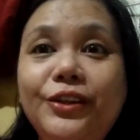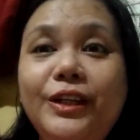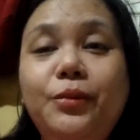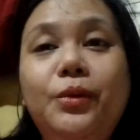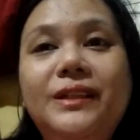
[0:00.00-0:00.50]

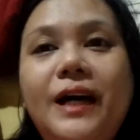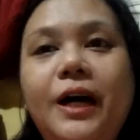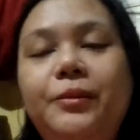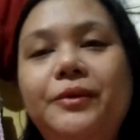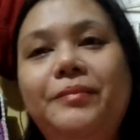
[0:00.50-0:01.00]
in one
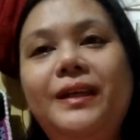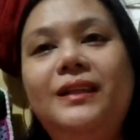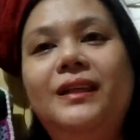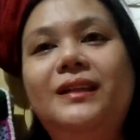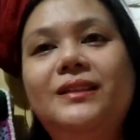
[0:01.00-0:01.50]
diamond
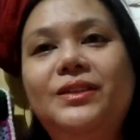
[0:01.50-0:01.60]
painting,